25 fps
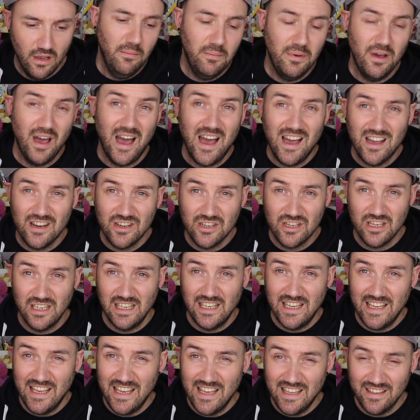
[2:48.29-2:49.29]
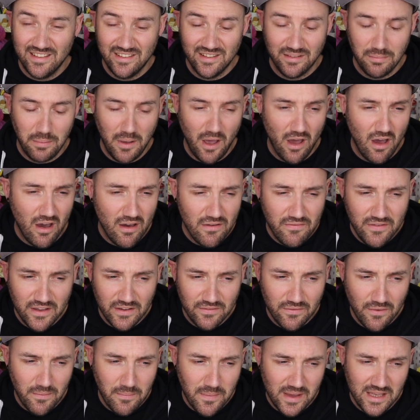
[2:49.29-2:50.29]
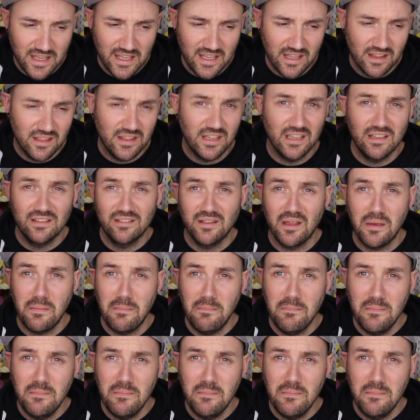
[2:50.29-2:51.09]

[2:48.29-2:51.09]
but actually it's perfect for making things like